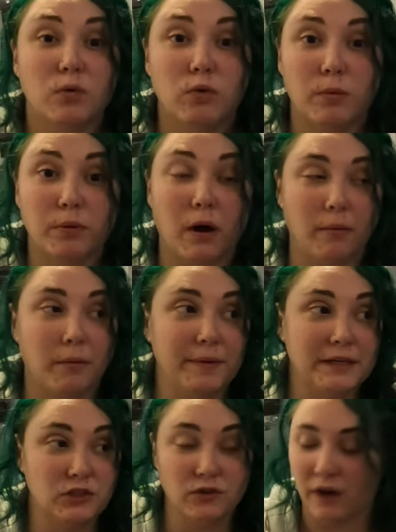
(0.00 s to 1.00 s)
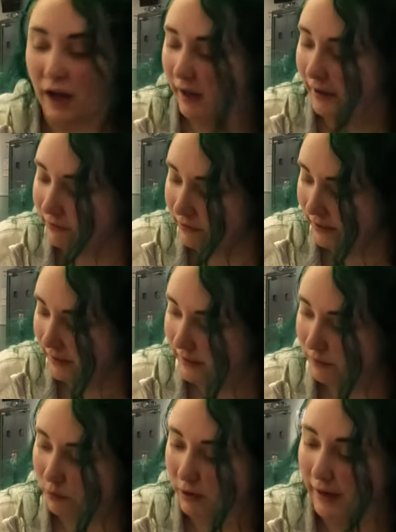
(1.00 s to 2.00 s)
we'll probably survive.
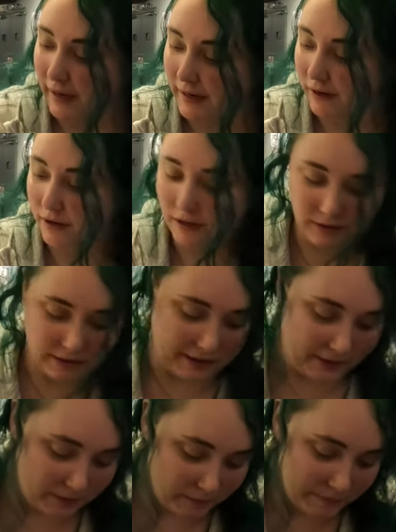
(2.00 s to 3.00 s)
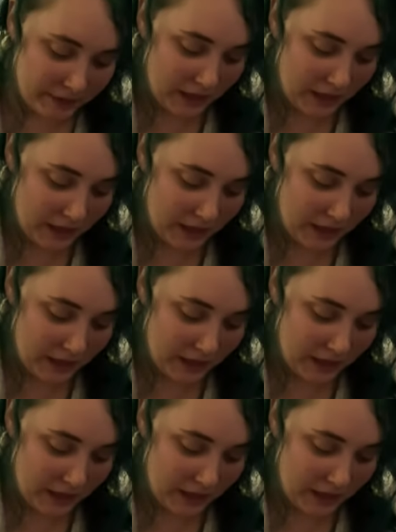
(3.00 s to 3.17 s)
We're getting out of here now.